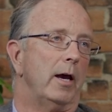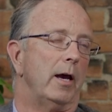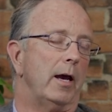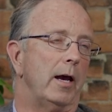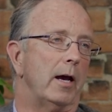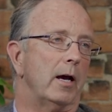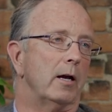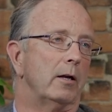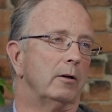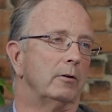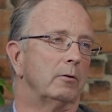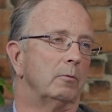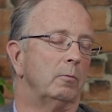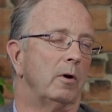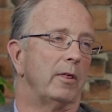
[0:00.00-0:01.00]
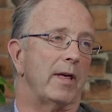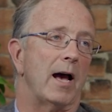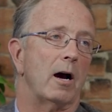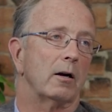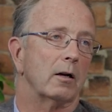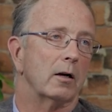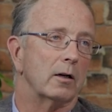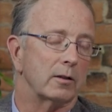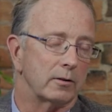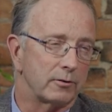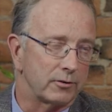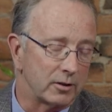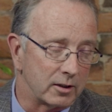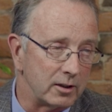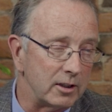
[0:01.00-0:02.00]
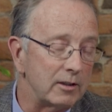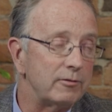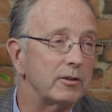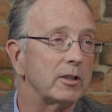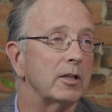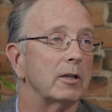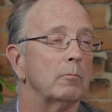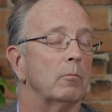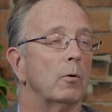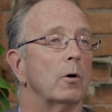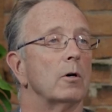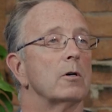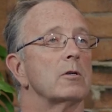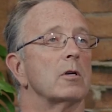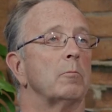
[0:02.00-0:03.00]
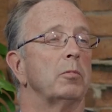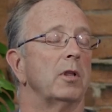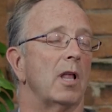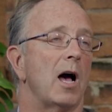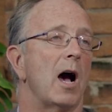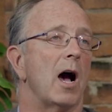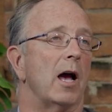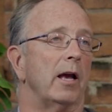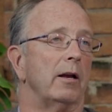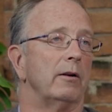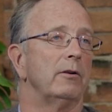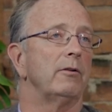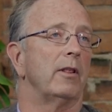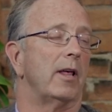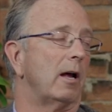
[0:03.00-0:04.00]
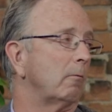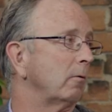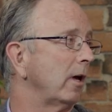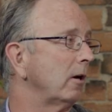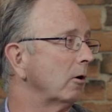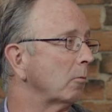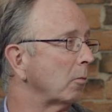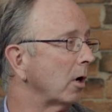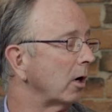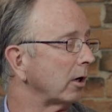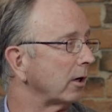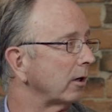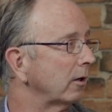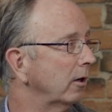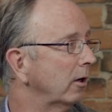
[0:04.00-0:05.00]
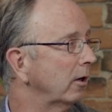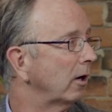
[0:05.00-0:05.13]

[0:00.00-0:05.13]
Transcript: And without significant more supply into that rental market,